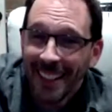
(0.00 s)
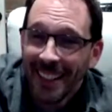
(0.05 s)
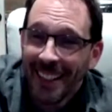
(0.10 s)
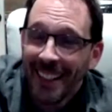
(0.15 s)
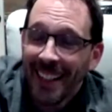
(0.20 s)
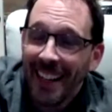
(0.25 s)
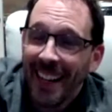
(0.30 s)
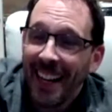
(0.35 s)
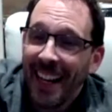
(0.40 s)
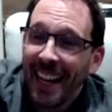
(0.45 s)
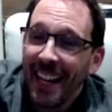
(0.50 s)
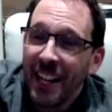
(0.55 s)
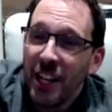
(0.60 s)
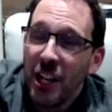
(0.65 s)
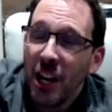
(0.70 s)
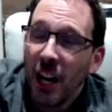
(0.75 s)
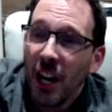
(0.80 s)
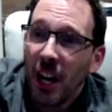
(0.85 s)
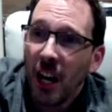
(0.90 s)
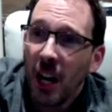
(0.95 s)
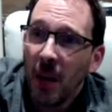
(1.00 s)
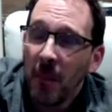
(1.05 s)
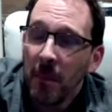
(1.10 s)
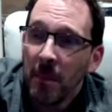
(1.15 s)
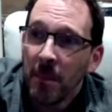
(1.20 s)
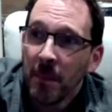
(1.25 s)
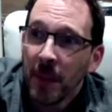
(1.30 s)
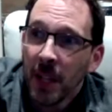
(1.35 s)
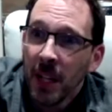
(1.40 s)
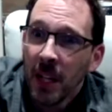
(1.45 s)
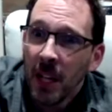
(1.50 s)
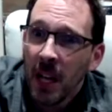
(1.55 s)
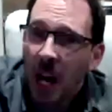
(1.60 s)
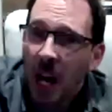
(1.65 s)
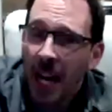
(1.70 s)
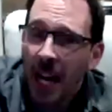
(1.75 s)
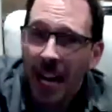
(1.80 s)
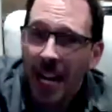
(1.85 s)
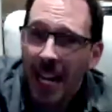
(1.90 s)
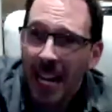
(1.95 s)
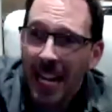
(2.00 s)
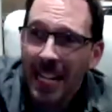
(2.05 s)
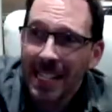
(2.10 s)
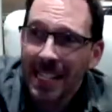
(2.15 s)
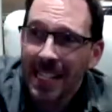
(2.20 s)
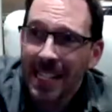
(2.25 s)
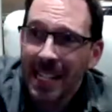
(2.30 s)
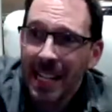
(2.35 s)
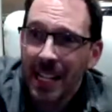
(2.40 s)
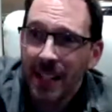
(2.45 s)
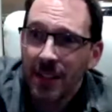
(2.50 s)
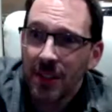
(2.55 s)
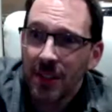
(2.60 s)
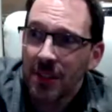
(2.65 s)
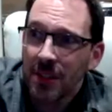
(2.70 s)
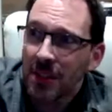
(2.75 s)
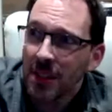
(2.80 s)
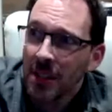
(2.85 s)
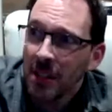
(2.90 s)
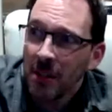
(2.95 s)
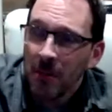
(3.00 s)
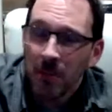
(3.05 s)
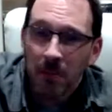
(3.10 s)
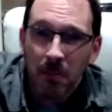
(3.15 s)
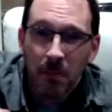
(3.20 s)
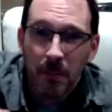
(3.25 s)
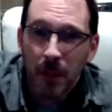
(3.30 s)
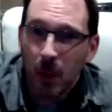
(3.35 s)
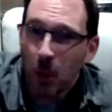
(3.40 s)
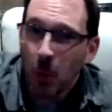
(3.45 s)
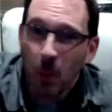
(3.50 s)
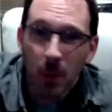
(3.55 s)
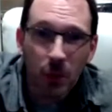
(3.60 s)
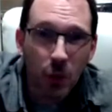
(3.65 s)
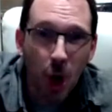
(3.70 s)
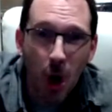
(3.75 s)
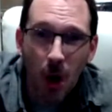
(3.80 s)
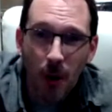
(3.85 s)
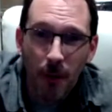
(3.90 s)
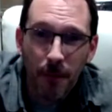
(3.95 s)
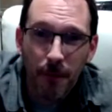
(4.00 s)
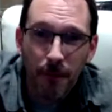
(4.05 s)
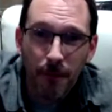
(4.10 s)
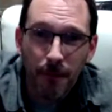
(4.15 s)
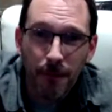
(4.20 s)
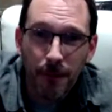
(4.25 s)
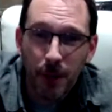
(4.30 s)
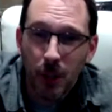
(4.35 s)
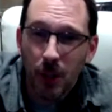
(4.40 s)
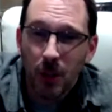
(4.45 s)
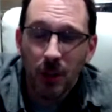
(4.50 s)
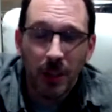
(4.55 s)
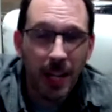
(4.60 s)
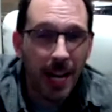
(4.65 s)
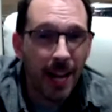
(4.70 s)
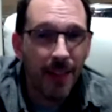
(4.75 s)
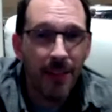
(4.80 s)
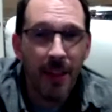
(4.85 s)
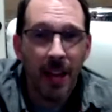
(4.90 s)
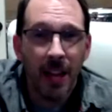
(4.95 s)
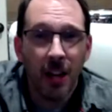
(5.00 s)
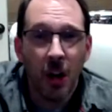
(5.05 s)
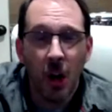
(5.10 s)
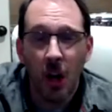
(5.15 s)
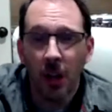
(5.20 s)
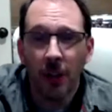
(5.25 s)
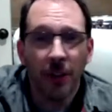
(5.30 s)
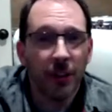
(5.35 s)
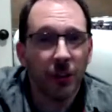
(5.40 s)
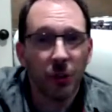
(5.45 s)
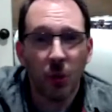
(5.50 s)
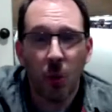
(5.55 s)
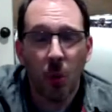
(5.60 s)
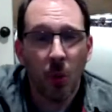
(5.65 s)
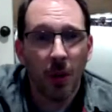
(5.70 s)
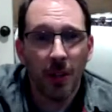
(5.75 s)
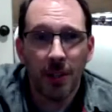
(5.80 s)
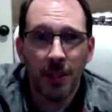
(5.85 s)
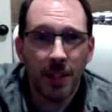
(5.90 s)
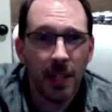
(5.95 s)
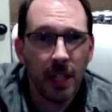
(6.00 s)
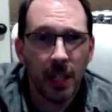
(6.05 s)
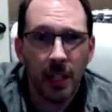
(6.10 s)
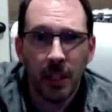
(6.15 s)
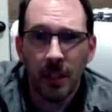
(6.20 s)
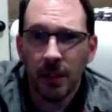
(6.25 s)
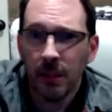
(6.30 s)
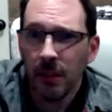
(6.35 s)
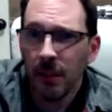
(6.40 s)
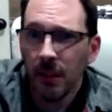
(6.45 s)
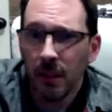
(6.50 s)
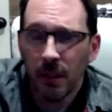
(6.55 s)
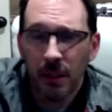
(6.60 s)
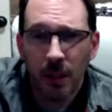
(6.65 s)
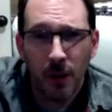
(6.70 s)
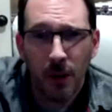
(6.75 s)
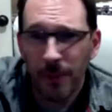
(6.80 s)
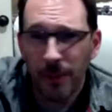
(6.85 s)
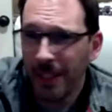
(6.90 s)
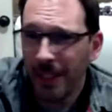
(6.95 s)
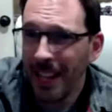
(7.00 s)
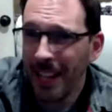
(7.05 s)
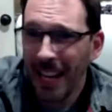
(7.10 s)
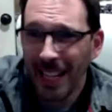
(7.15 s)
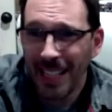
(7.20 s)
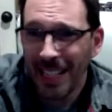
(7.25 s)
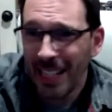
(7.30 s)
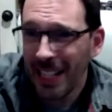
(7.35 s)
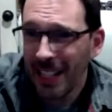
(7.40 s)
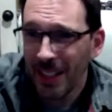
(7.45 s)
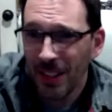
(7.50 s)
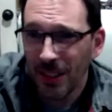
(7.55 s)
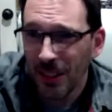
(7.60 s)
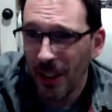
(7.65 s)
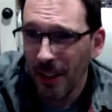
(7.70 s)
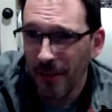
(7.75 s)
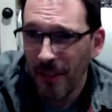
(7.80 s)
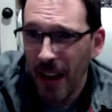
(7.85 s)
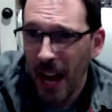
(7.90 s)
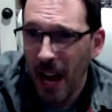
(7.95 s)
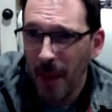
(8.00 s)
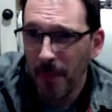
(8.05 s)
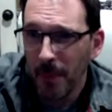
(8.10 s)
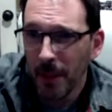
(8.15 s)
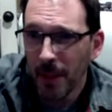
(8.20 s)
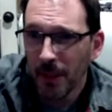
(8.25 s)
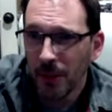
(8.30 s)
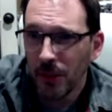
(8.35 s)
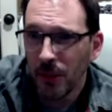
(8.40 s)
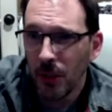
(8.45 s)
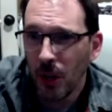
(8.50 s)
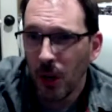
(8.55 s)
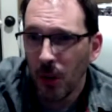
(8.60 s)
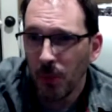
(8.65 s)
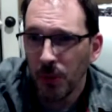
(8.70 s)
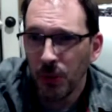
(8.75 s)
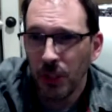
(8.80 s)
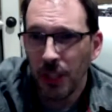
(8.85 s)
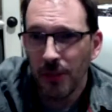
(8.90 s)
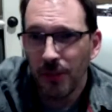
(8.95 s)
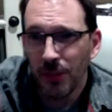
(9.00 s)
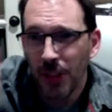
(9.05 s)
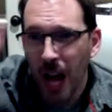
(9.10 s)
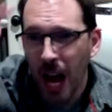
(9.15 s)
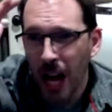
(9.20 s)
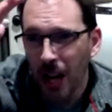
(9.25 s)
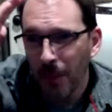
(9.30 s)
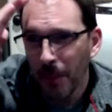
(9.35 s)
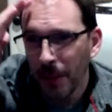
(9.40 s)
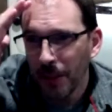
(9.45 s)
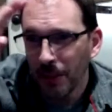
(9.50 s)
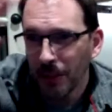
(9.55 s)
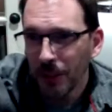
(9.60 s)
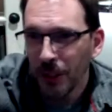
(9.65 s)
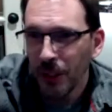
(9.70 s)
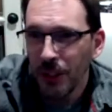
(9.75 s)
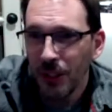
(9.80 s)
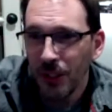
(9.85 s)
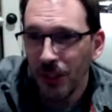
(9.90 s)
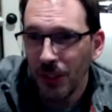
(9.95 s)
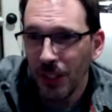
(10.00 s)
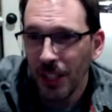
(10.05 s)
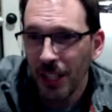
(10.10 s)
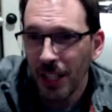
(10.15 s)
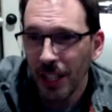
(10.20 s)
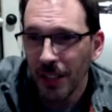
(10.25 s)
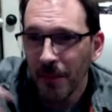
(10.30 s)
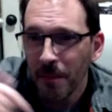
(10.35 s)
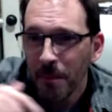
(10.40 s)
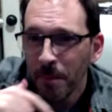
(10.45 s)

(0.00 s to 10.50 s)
And I had 8 seats. They were almost all filled, and then all this quarantine COVID-19 stuff happened. So Steve Stockman, good to see you.